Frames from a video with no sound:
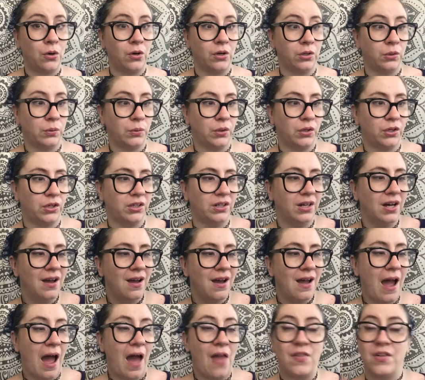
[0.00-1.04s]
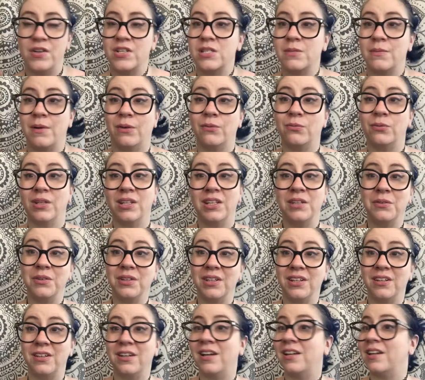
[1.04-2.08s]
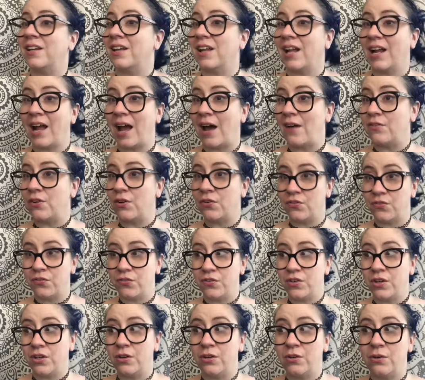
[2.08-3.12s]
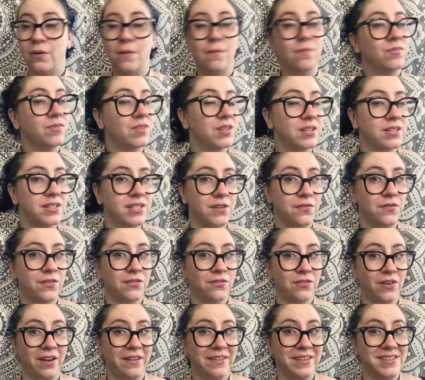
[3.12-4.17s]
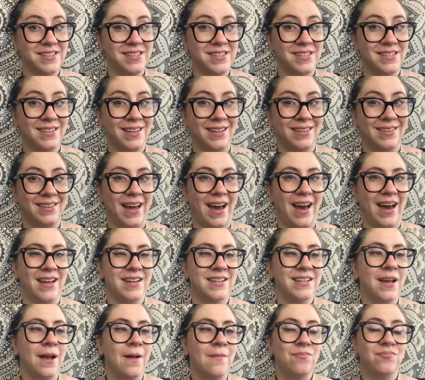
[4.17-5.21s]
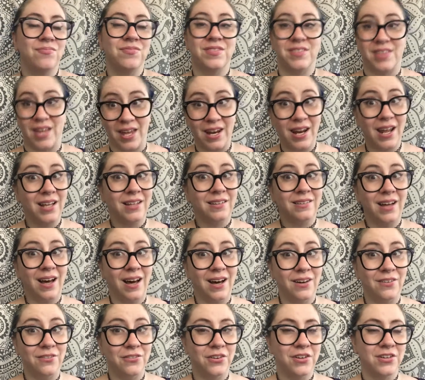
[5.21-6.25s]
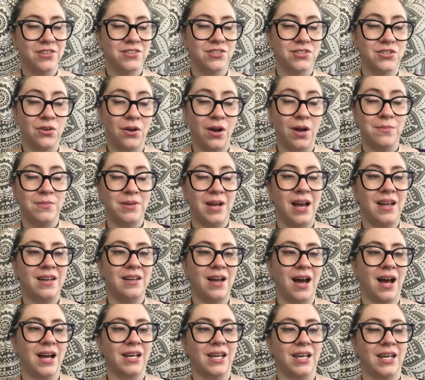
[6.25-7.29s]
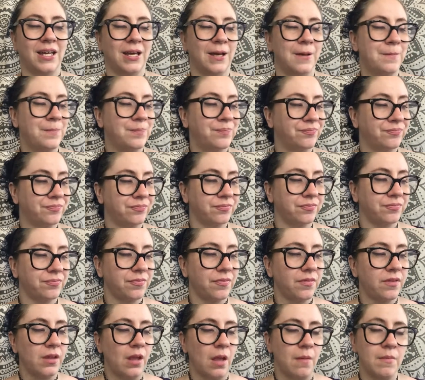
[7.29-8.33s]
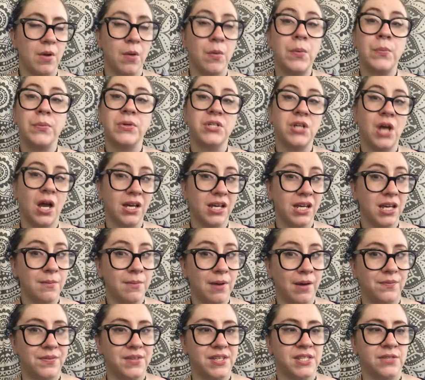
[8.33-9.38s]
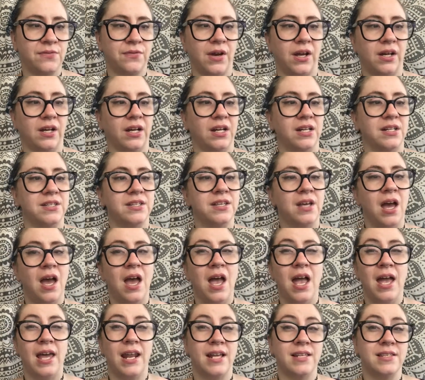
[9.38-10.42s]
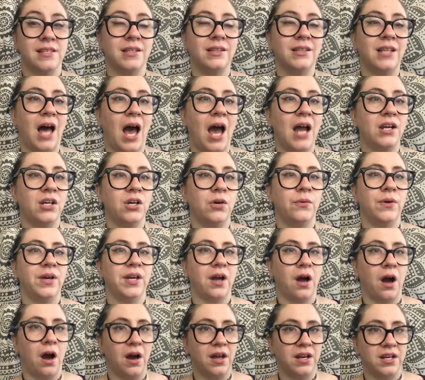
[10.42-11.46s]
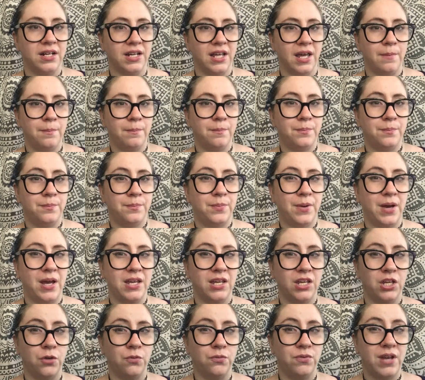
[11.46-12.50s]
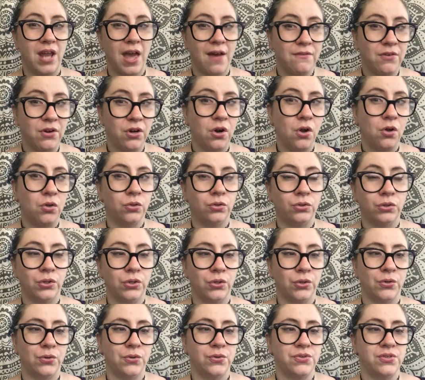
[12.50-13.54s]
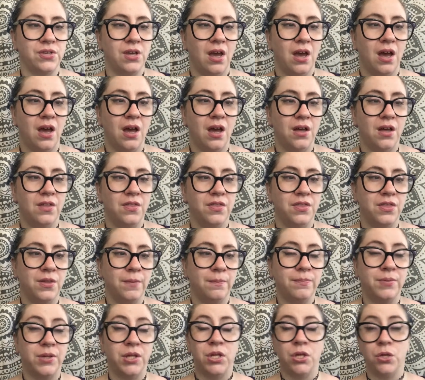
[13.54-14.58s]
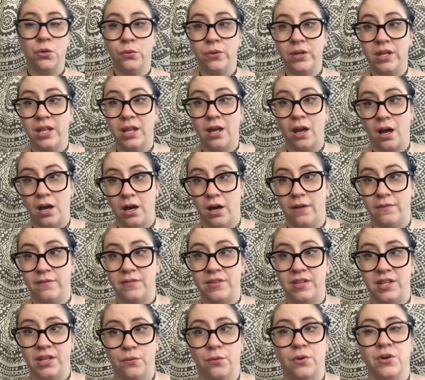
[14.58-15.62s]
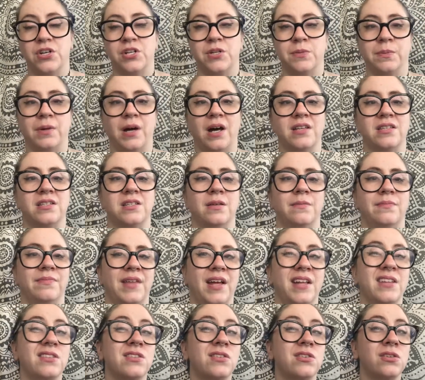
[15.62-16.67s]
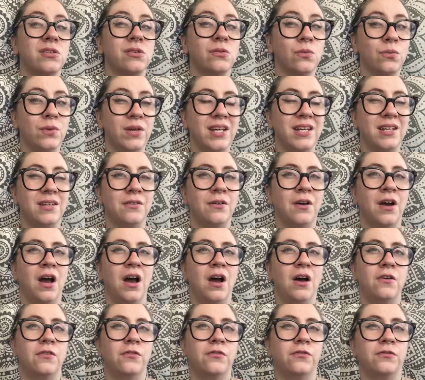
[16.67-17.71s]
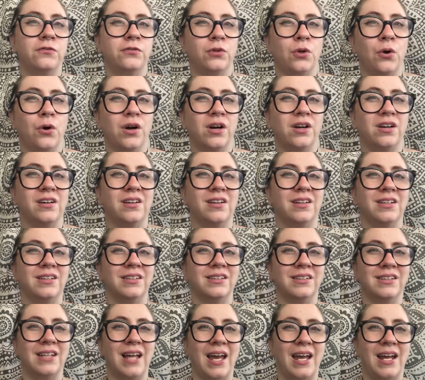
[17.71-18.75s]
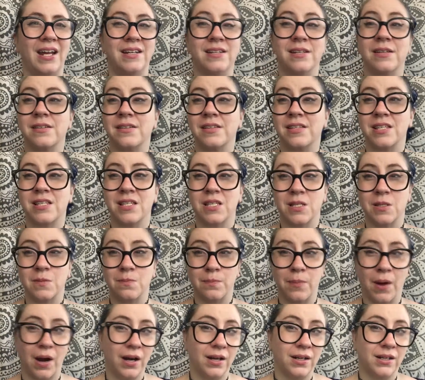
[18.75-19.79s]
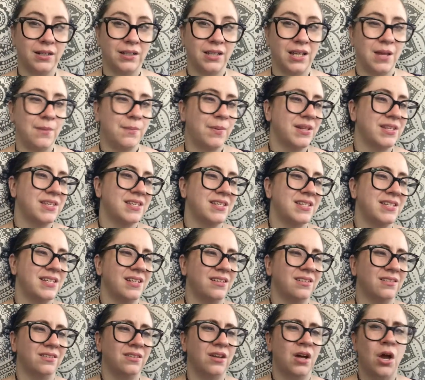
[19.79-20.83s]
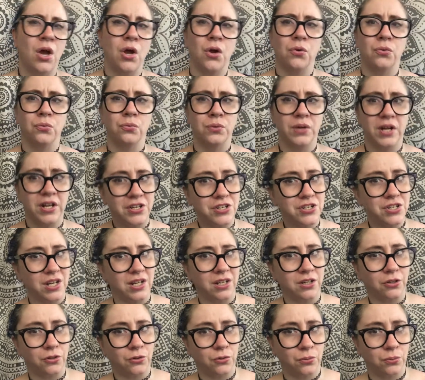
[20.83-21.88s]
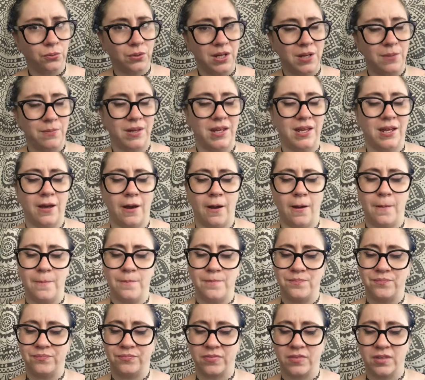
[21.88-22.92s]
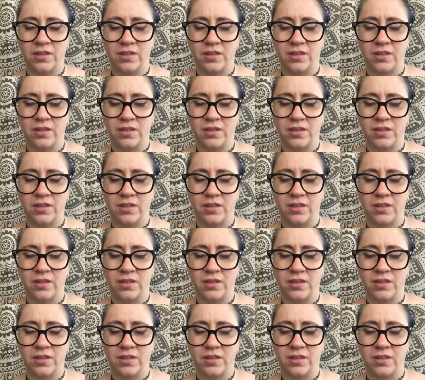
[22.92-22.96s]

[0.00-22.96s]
oil roll, and they'll smell really, really good, and I have a few different fragrances like that that I love, so I'm not knocking it. But when we're talking about this fragrance, it has a lot going on in it, but you never lose the beauty of the Orange Blossom, that sweet, floral, light, sparkly, but still rich and creamy um,